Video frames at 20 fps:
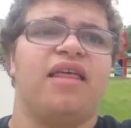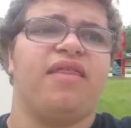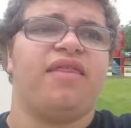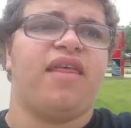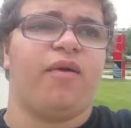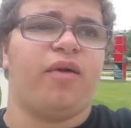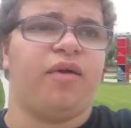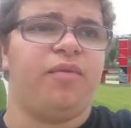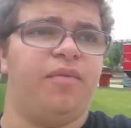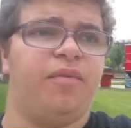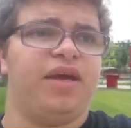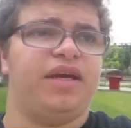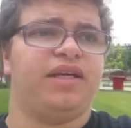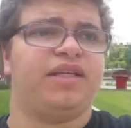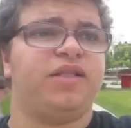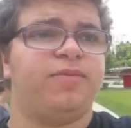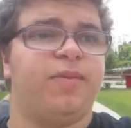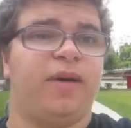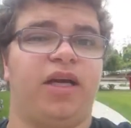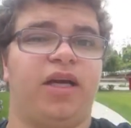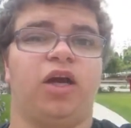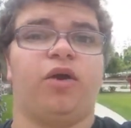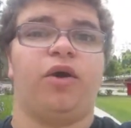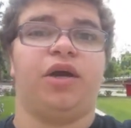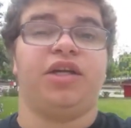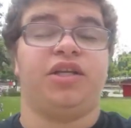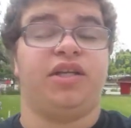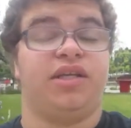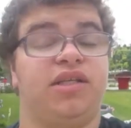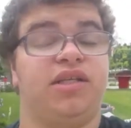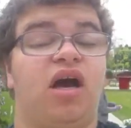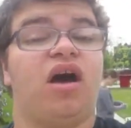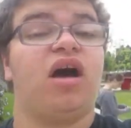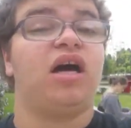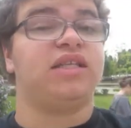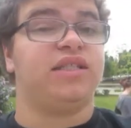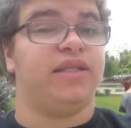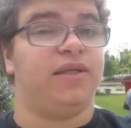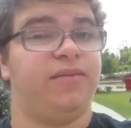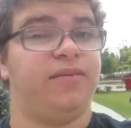that we missed by going to this
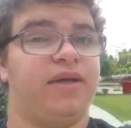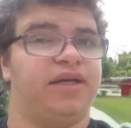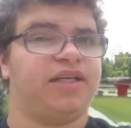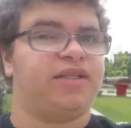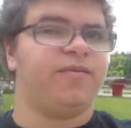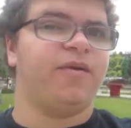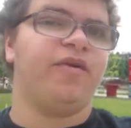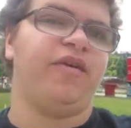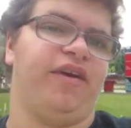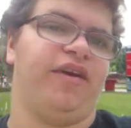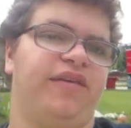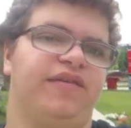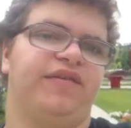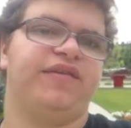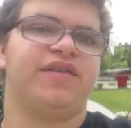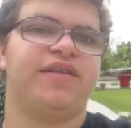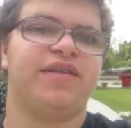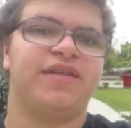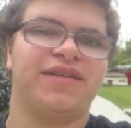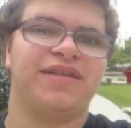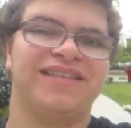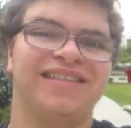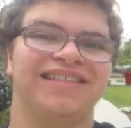awesome experience.